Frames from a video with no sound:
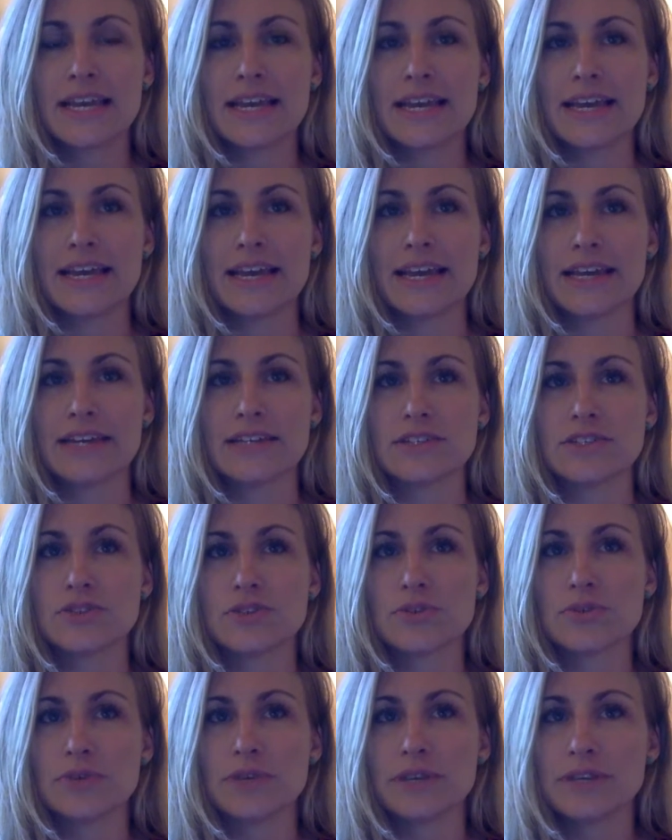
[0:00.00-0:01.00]
and
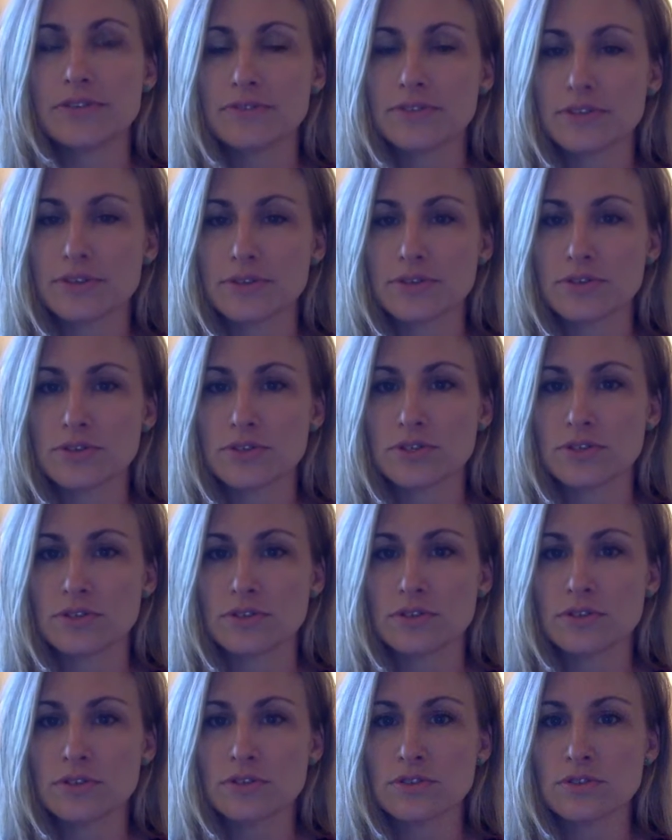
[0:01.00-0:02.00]
3 of those
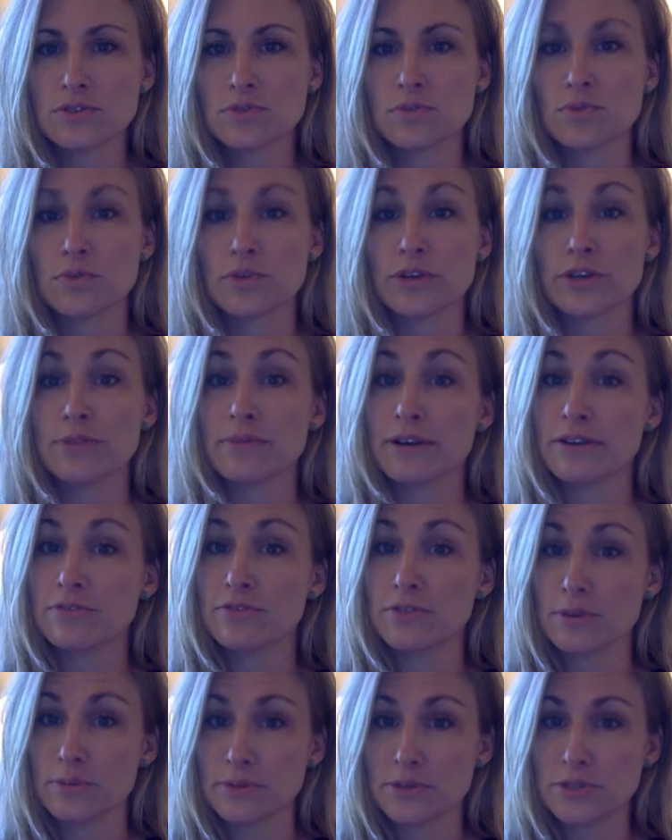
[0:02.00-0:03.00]
students were my
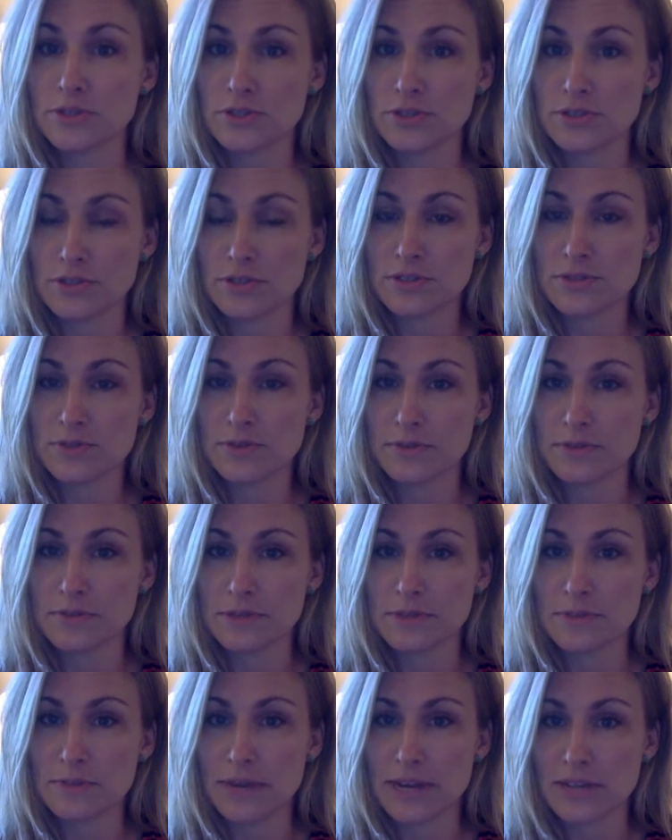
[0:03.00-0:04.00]
former students from
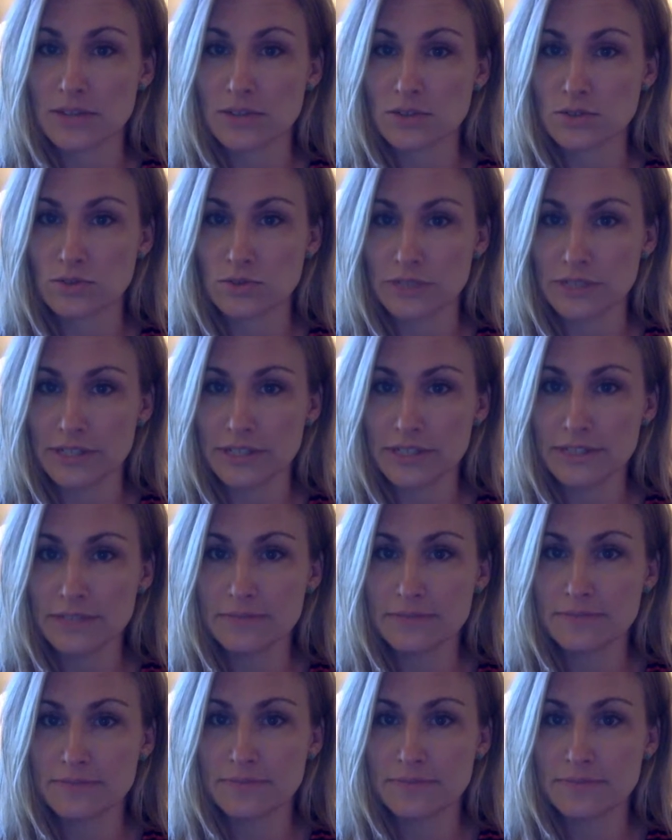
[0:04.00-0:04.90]
this past school year.